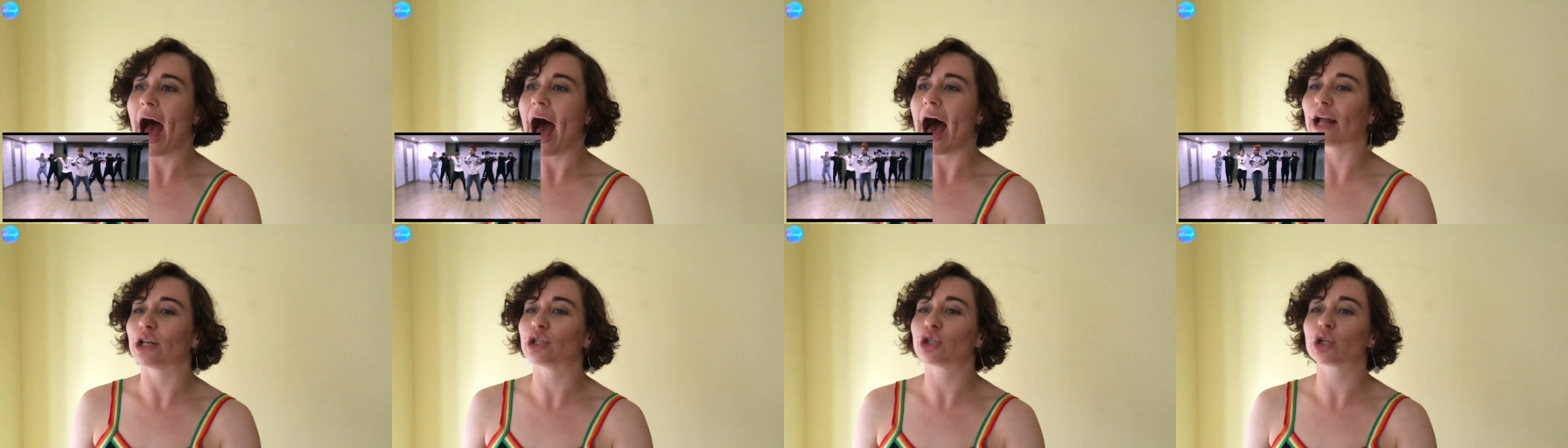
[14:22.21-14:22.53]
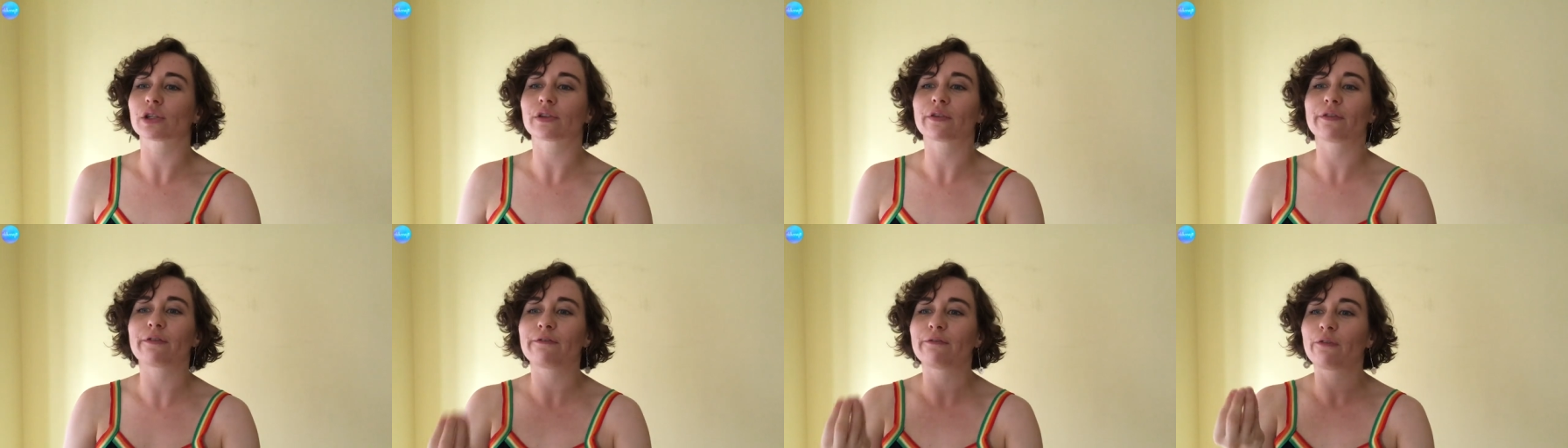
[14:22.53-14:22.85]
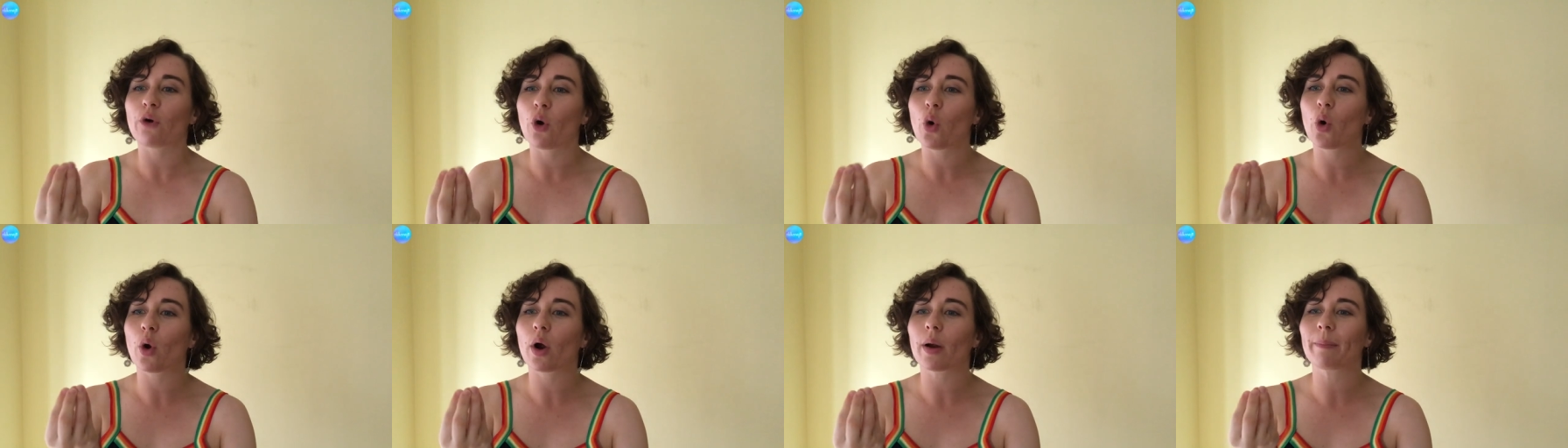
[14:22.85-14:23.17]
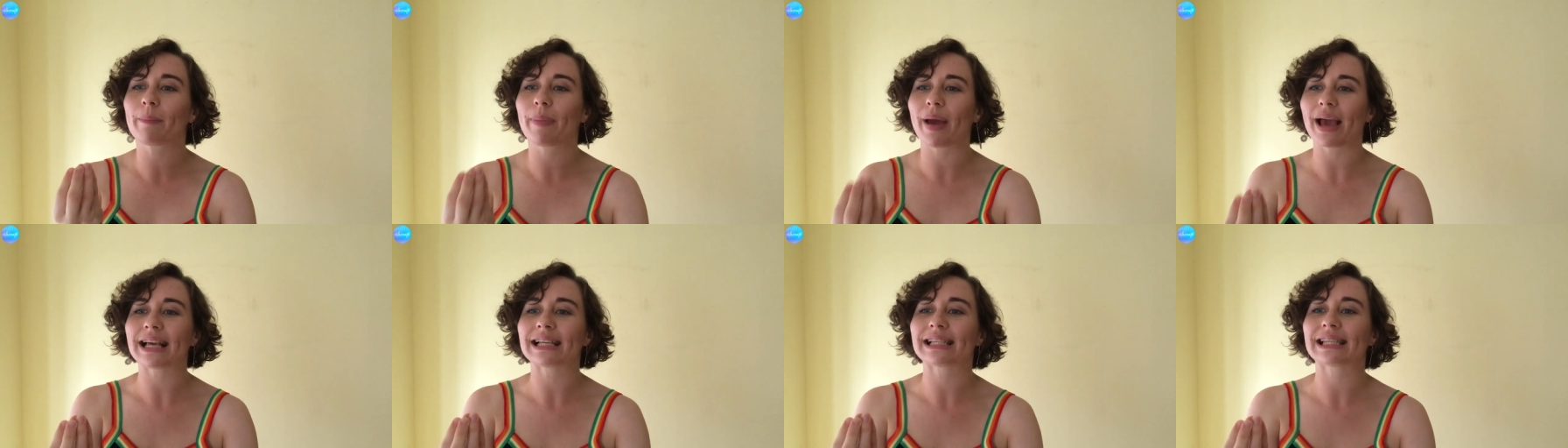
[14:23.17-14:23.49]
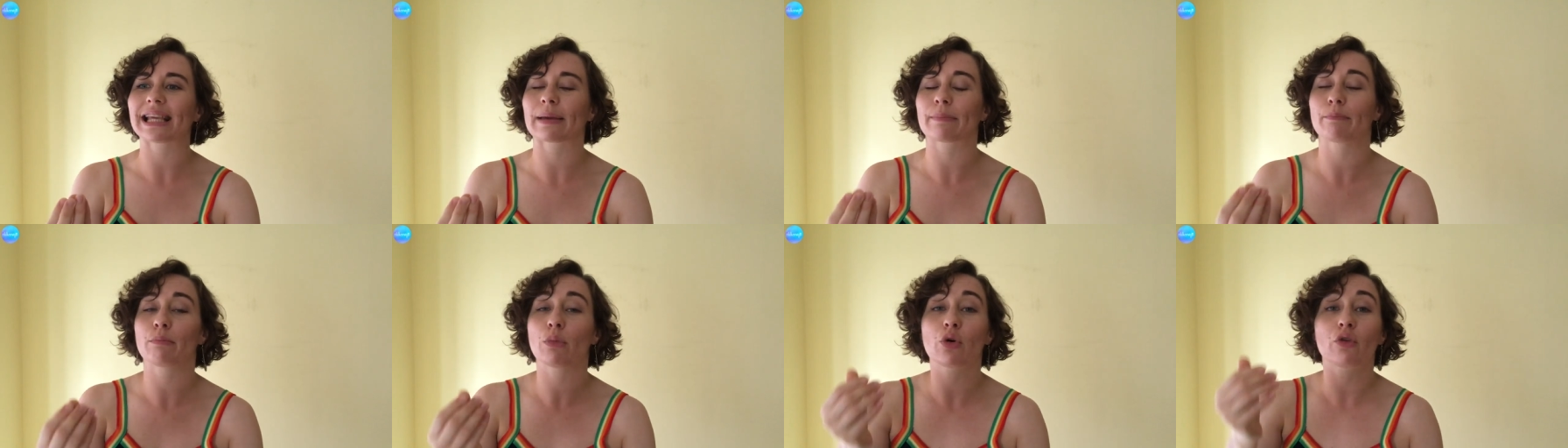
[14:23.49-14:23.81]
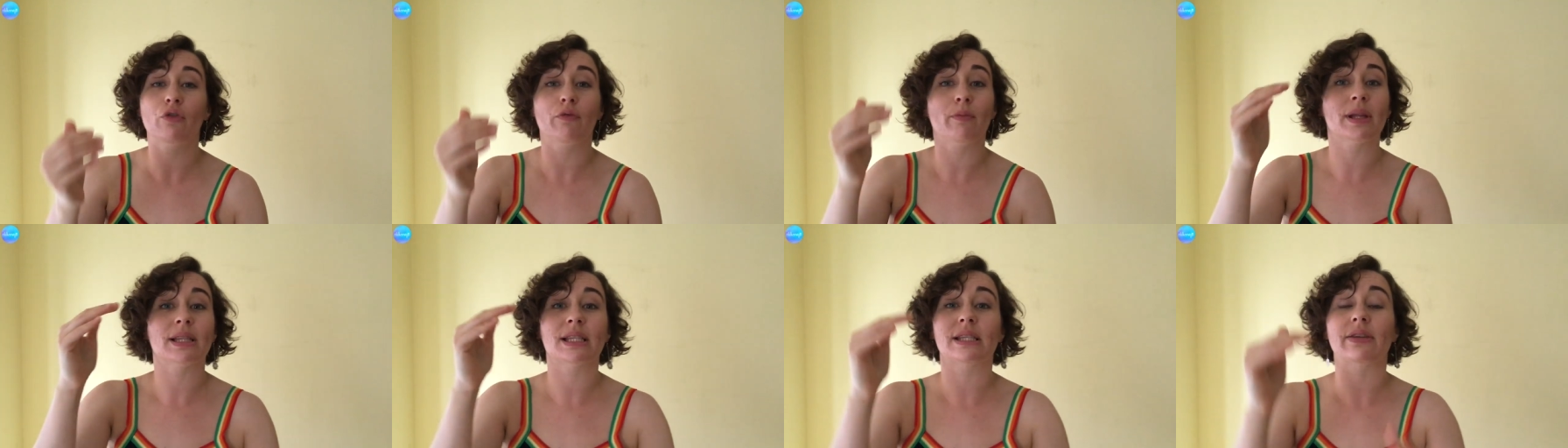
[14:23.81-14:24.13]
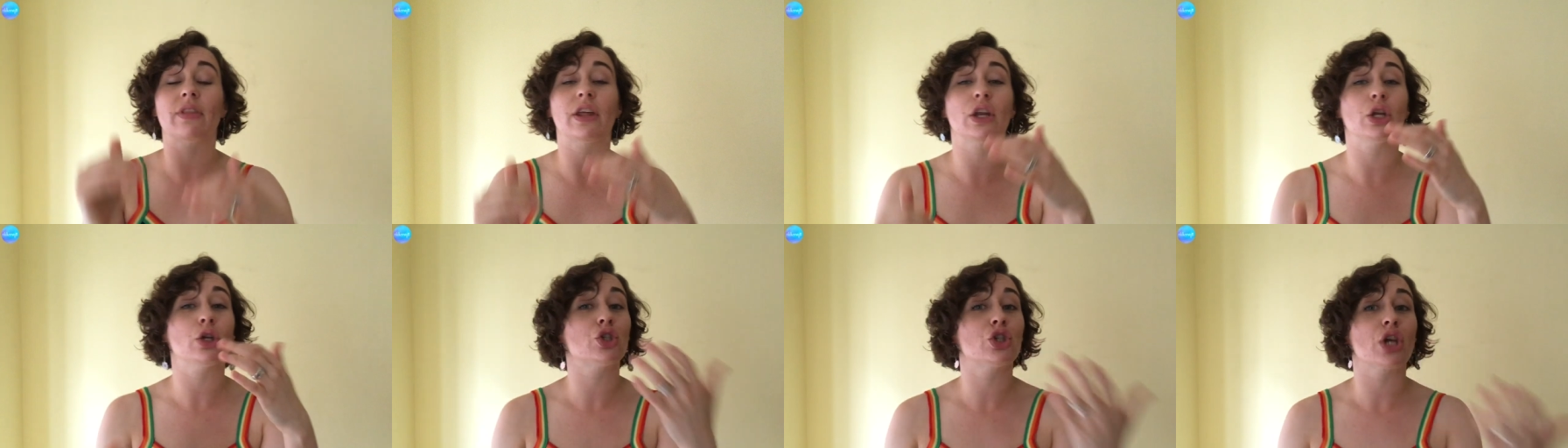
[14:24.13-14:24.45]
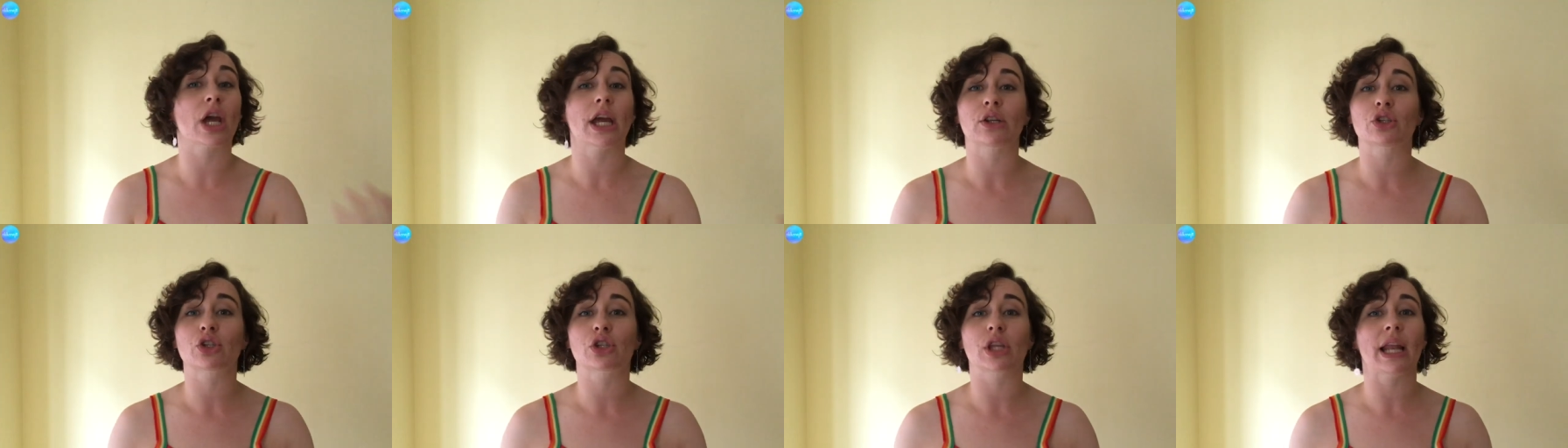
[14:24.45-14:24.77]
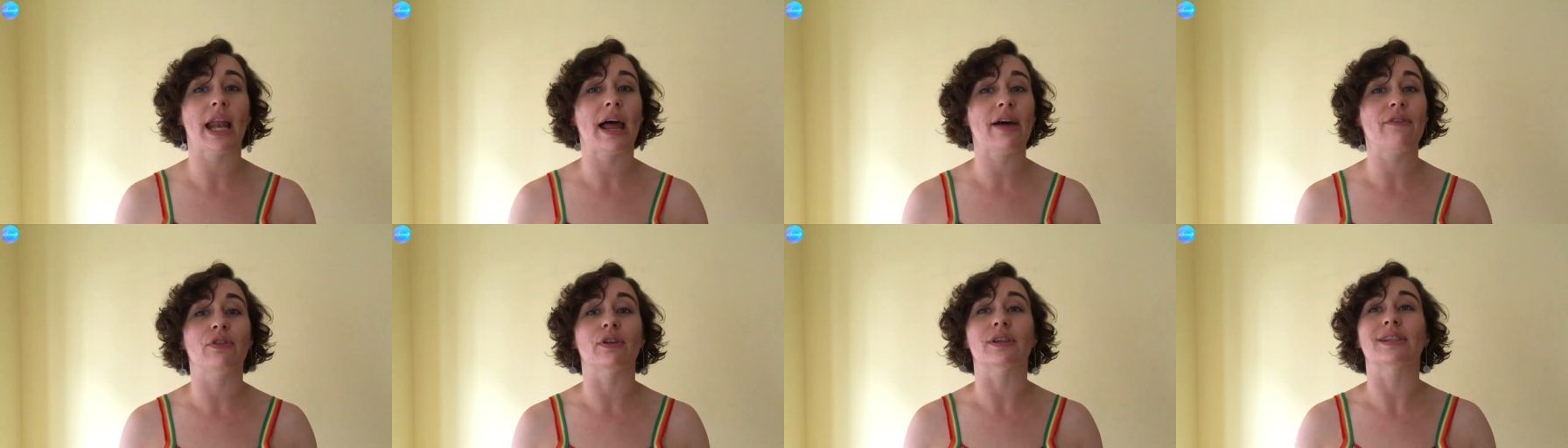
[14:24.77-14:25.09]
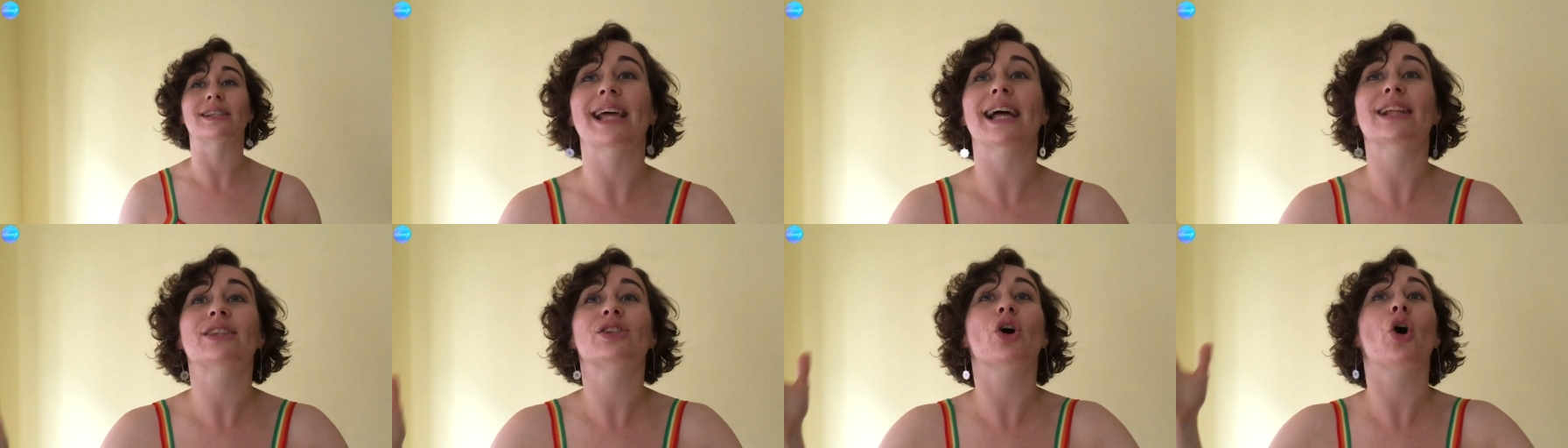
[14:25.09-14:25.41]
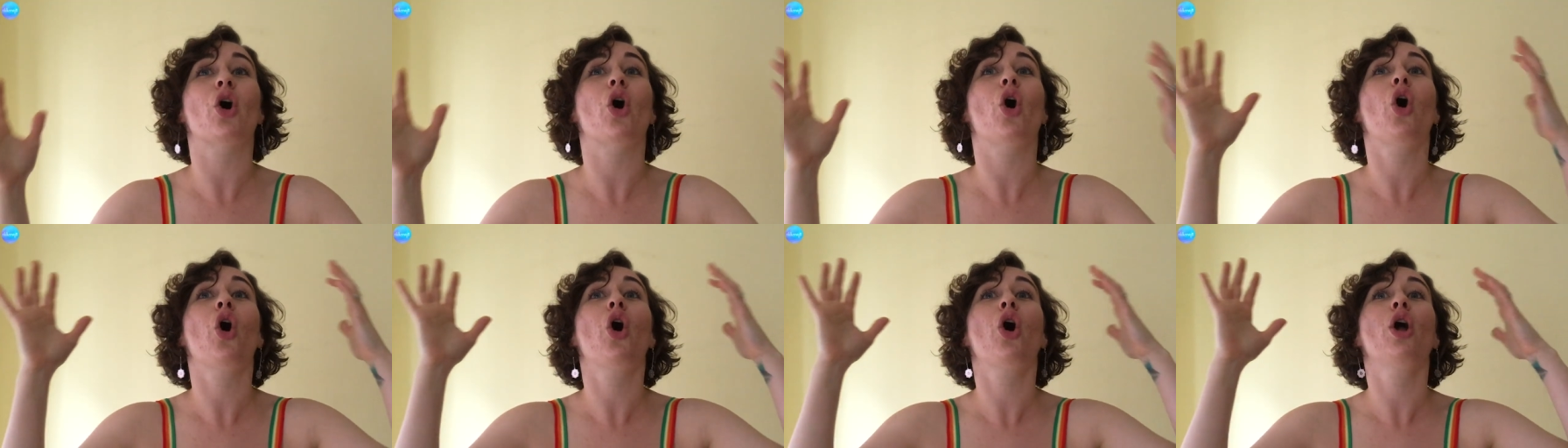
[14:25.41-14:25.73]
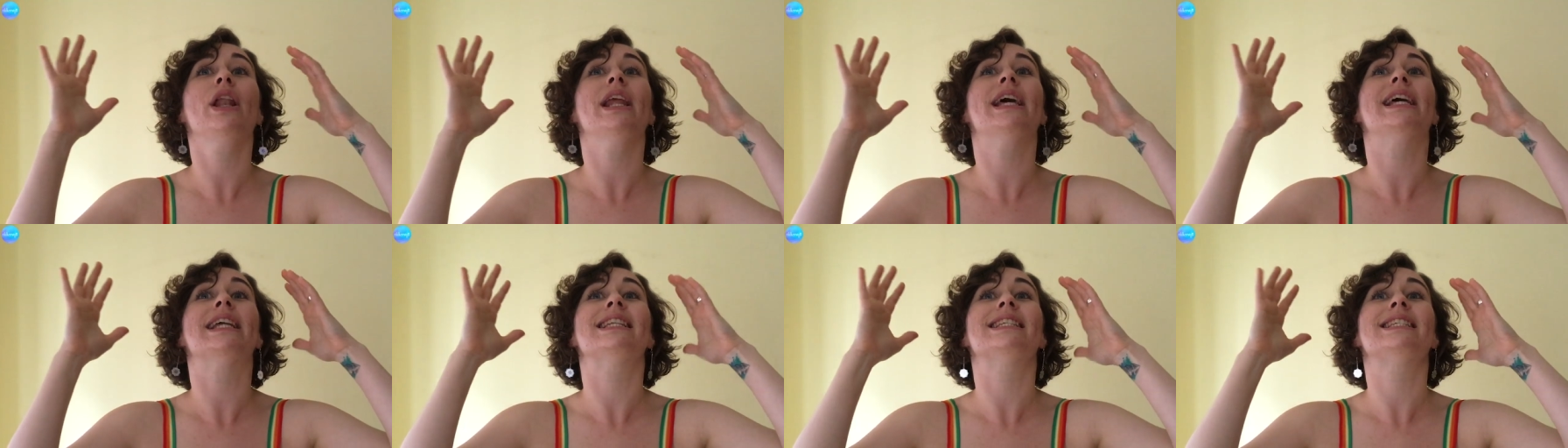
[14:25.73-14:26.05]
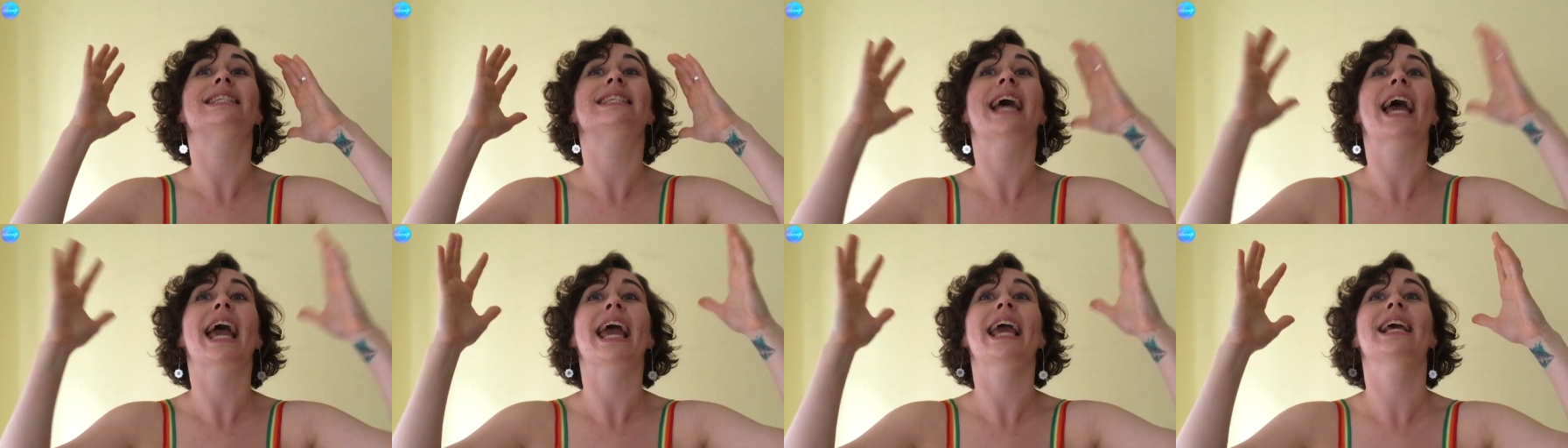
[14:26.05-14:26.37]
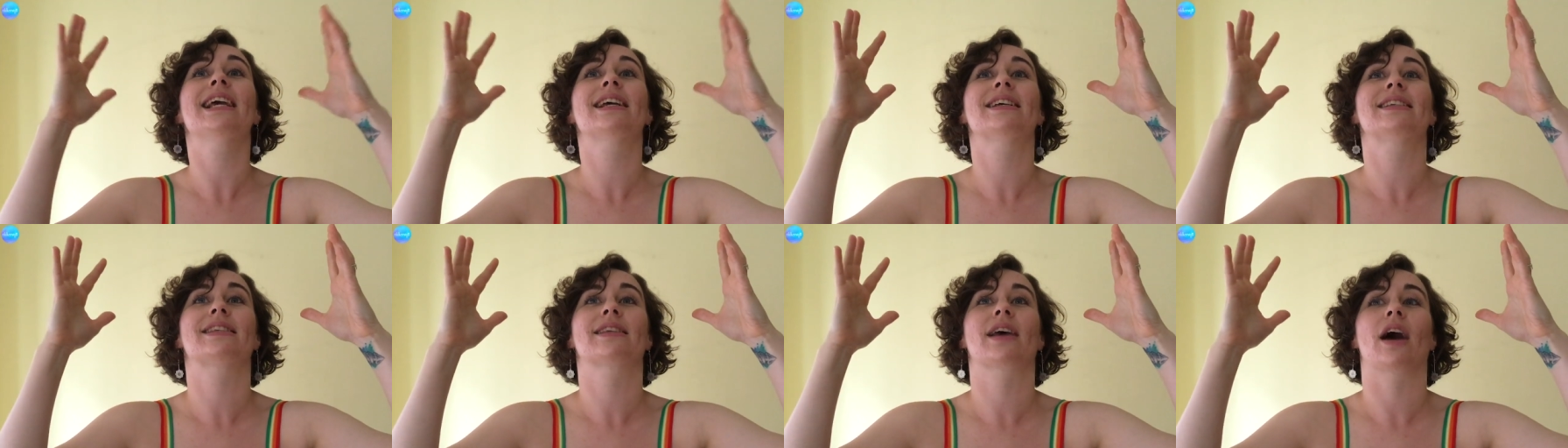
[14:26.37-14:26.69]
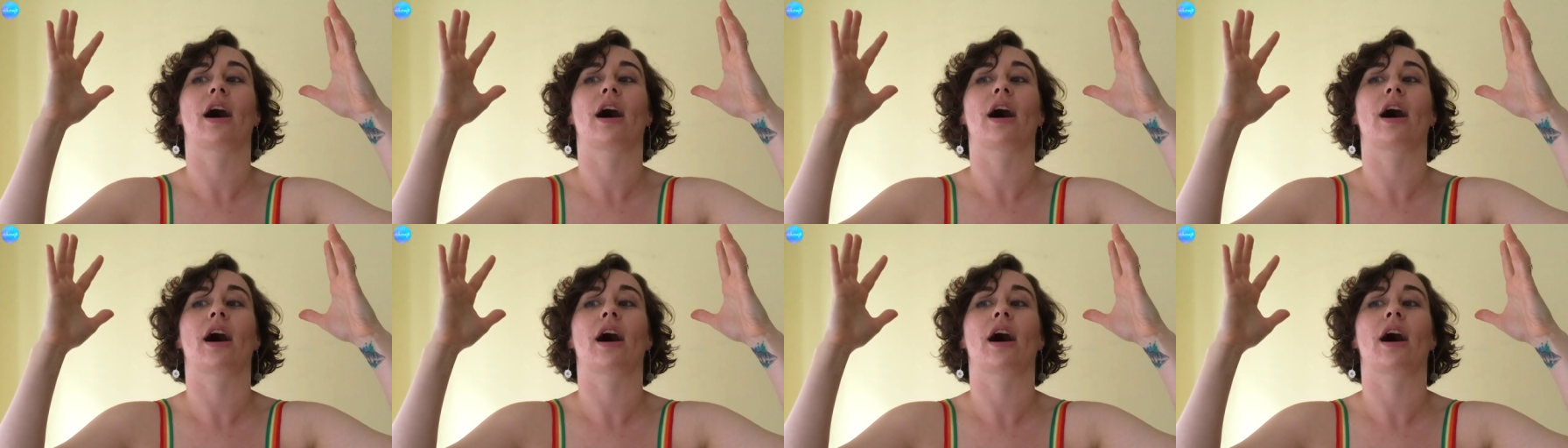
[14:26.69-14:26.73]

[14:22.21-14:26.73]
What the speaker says: and just 4 basic movements, and then you change the levels. That's all it takes,